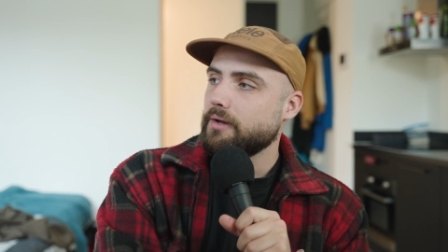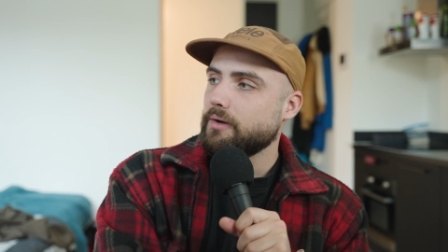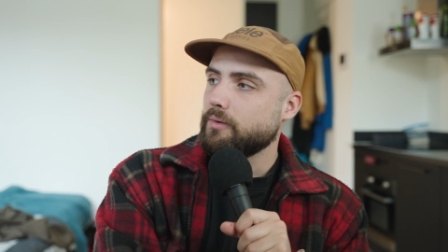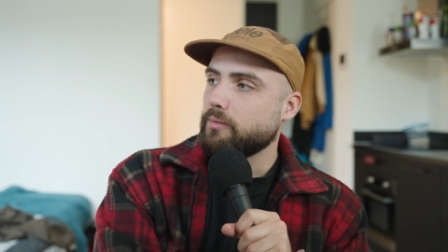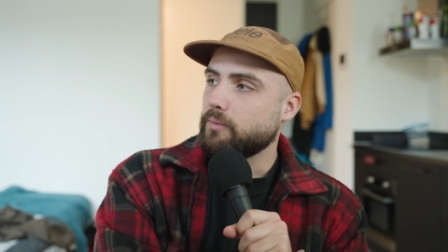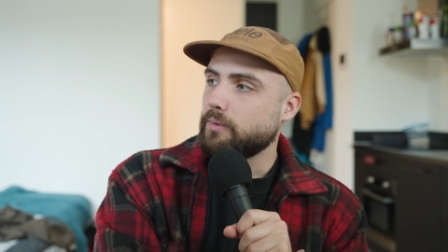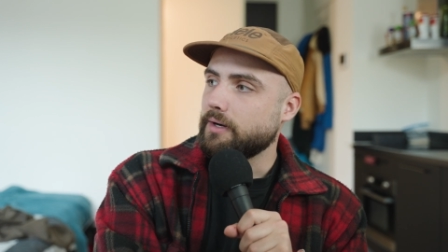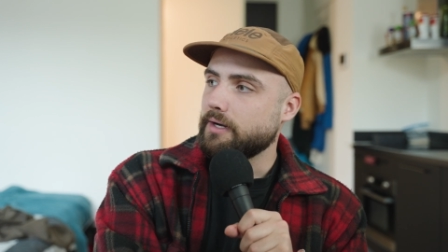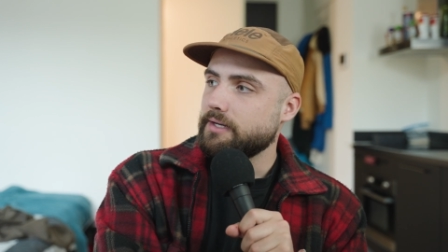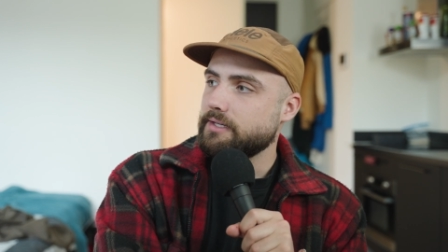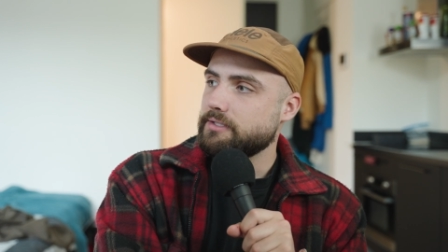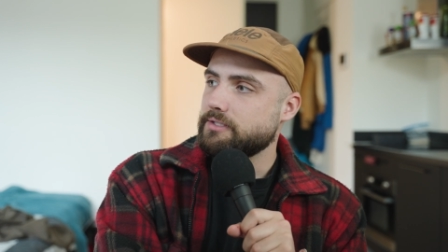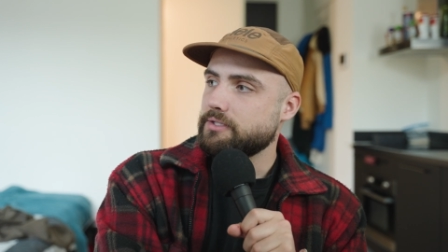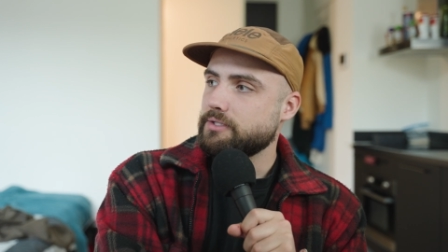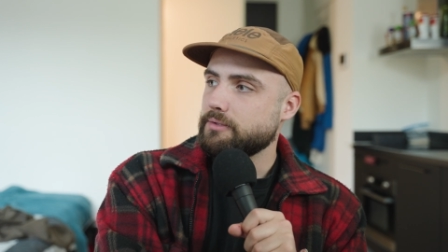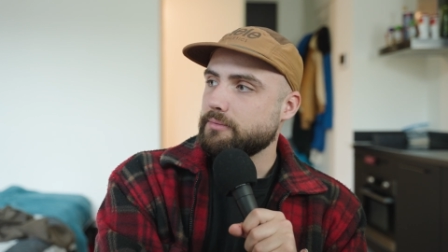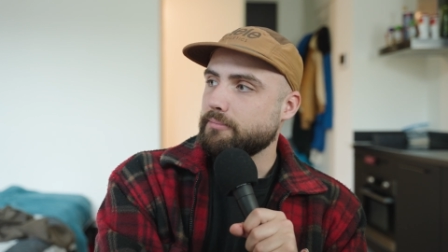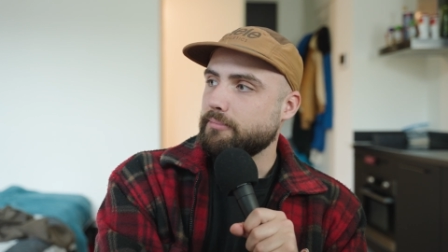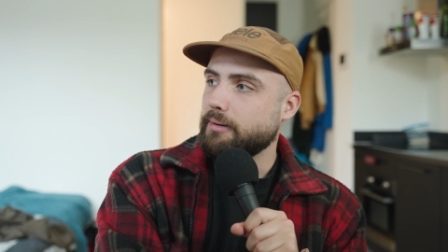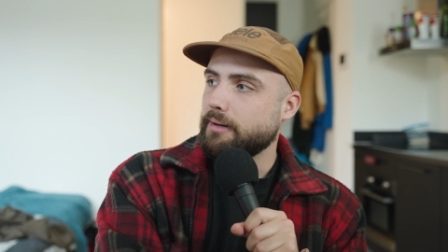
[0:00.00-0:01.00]

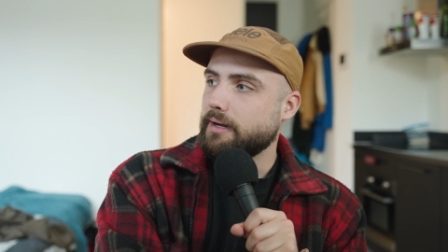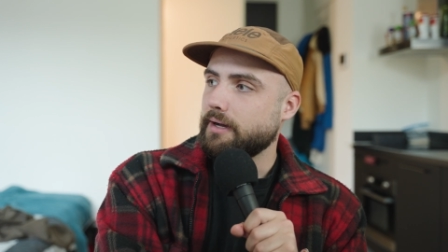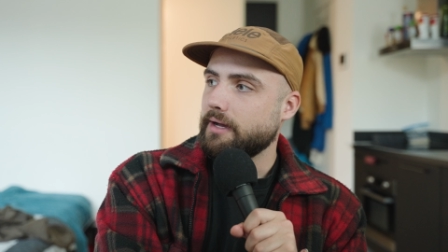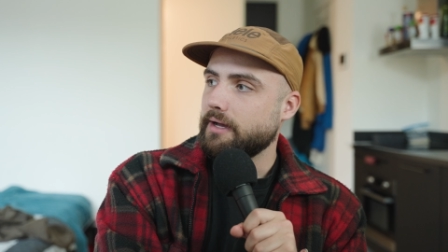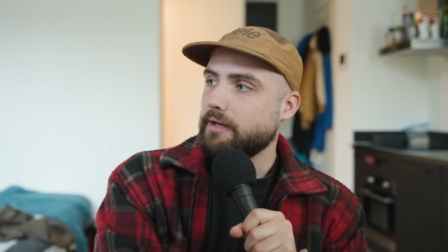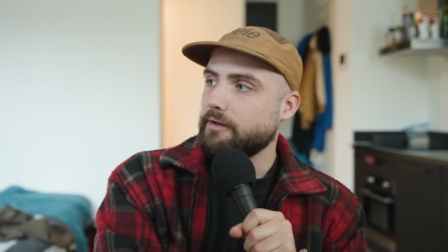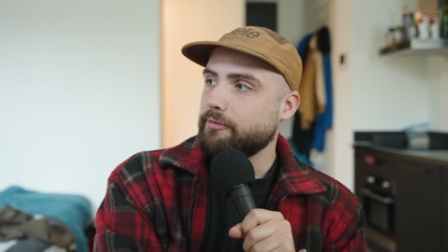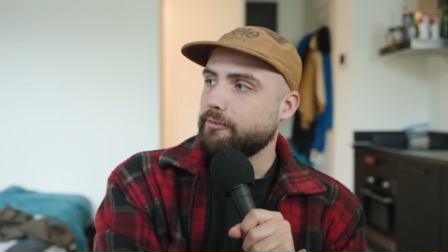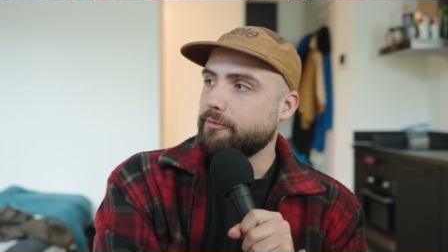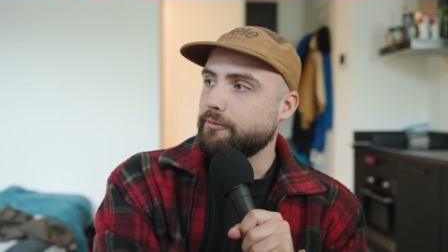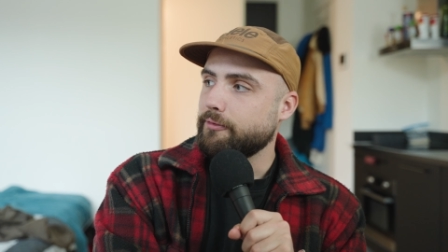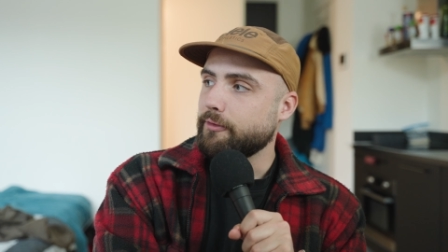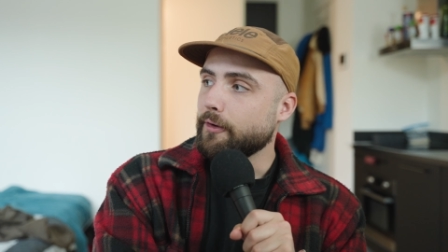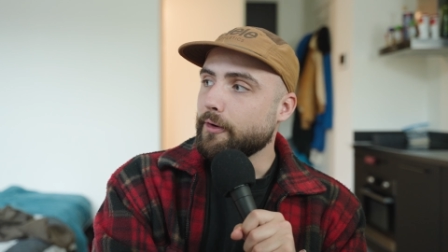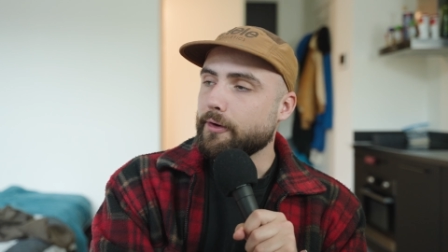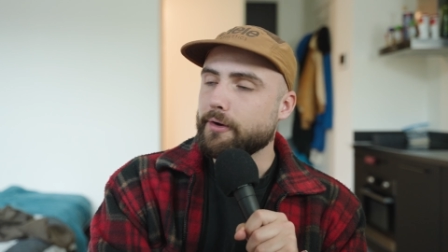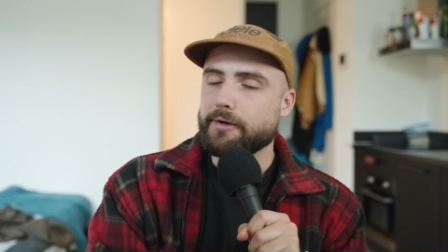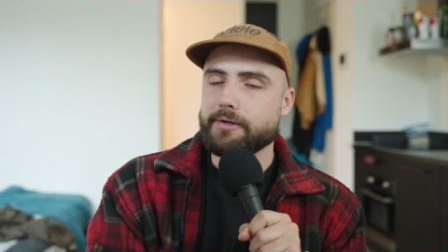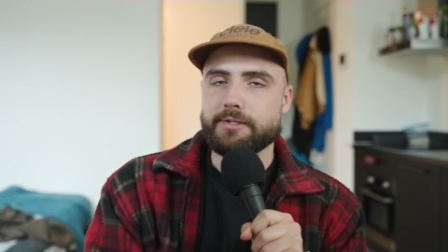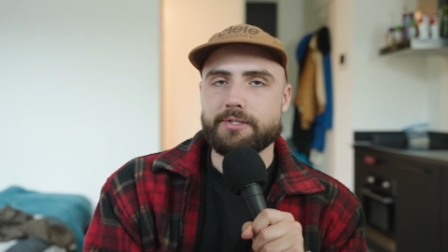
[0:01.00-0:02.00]
was by
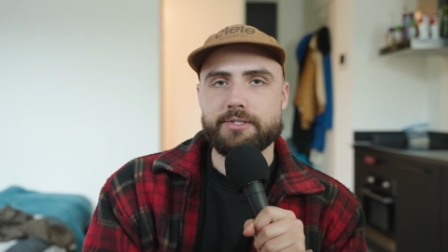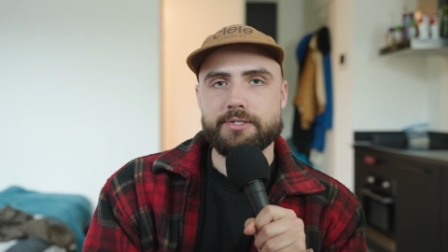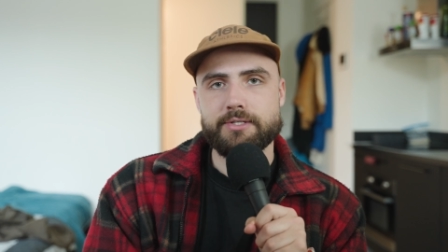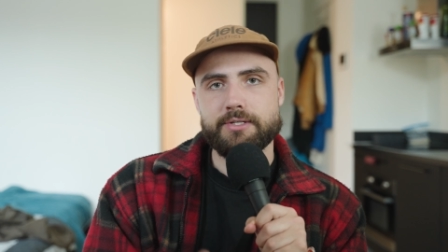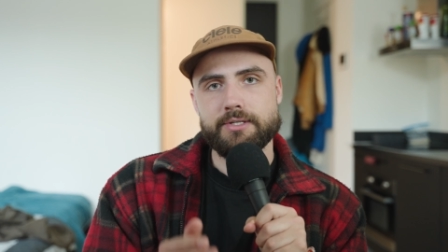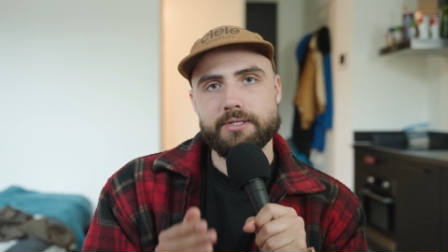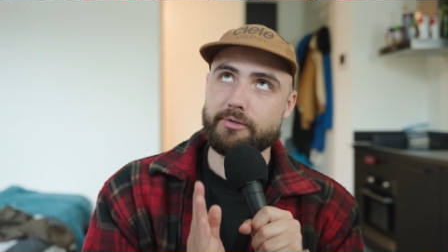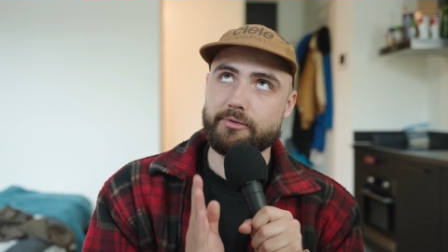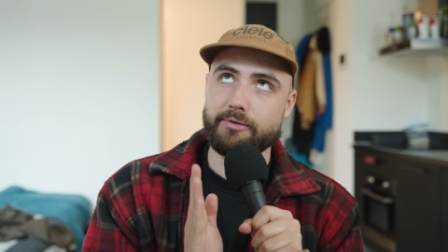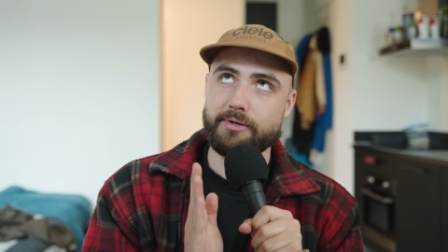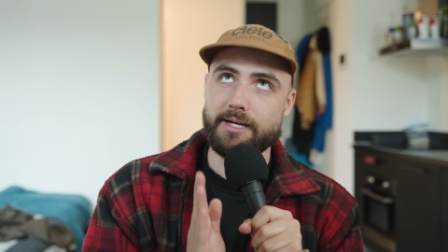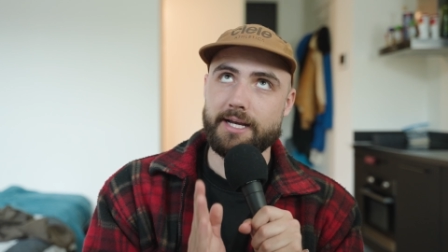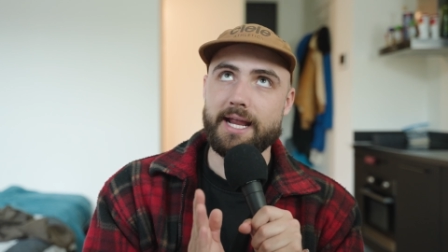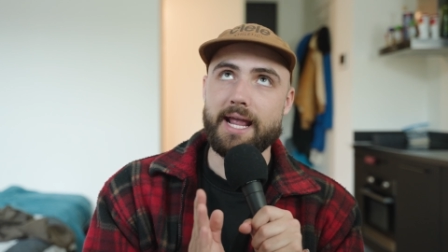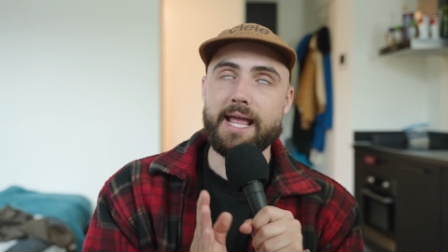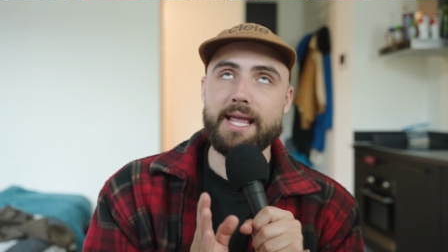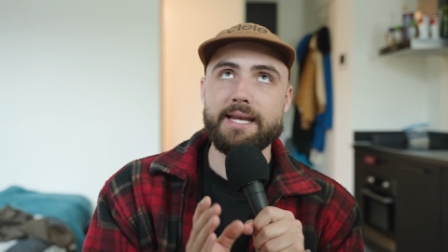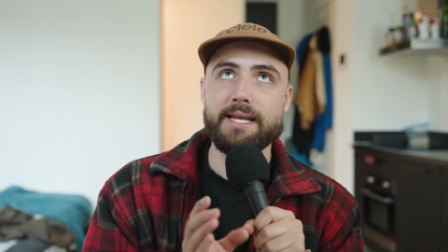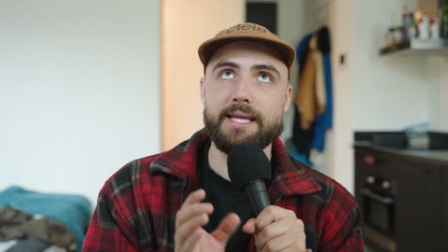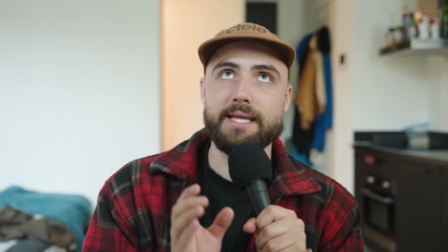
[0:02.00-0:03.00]
first
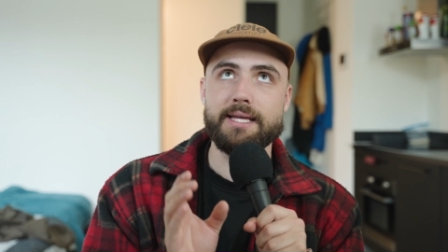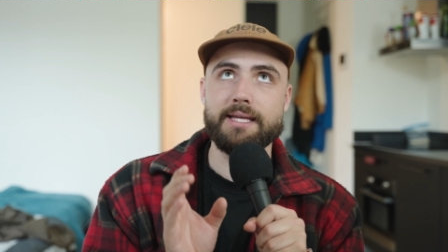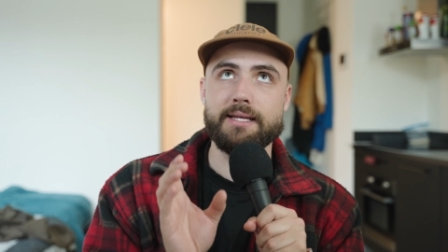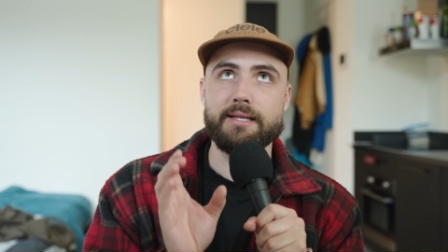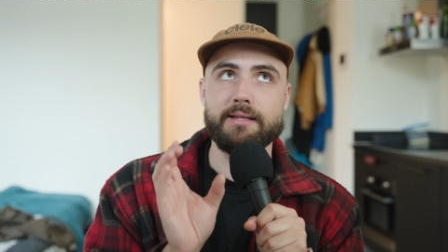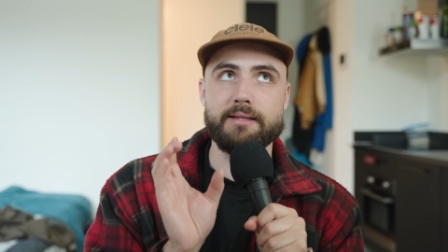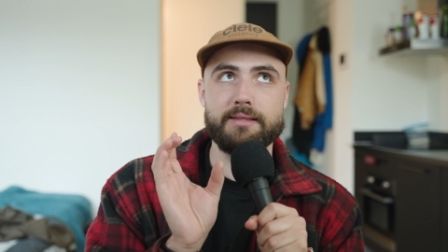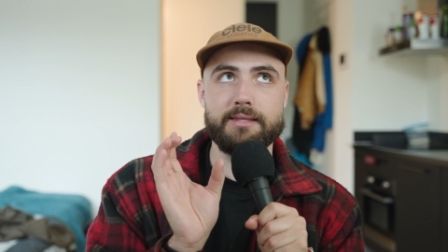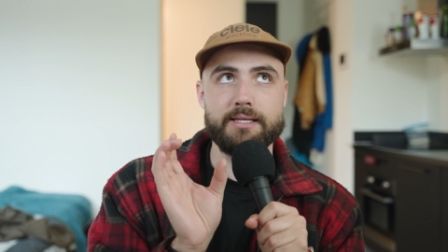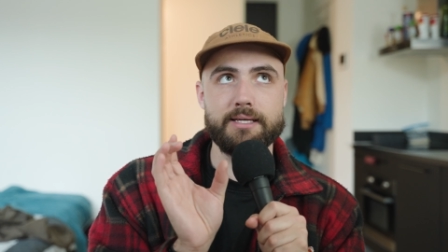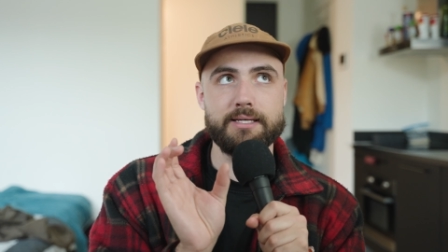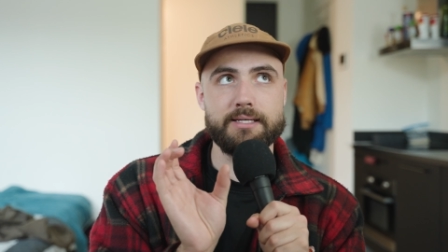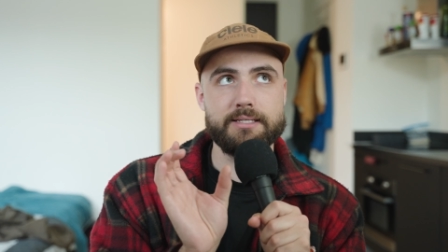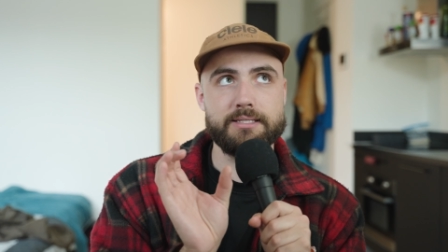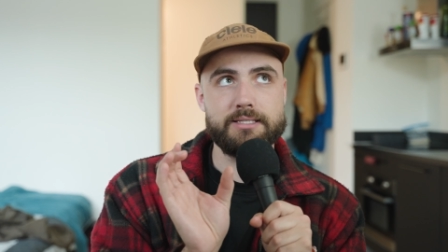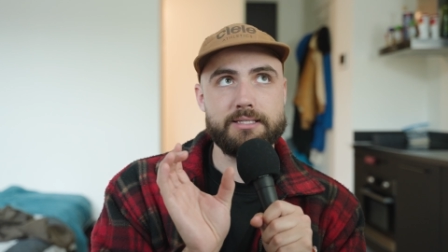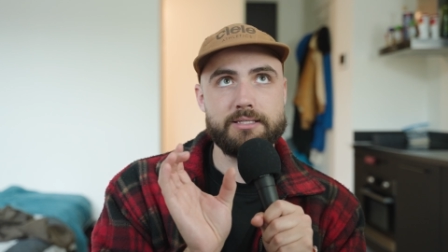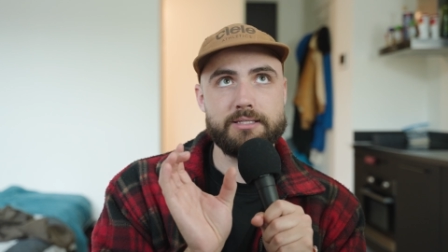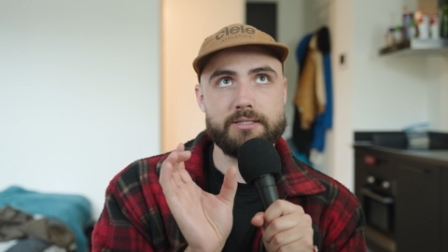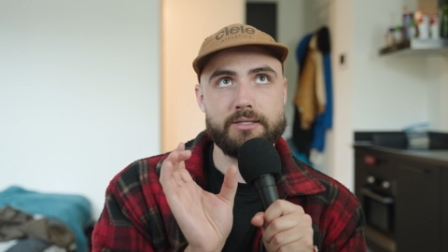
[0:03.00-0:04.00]
creating
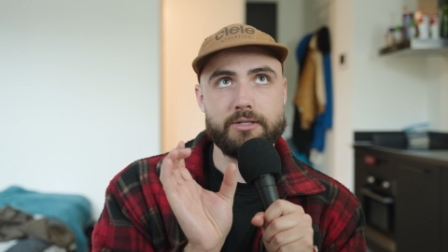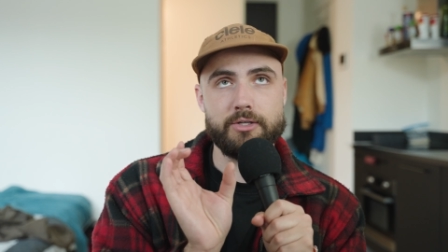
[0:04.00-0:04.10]
this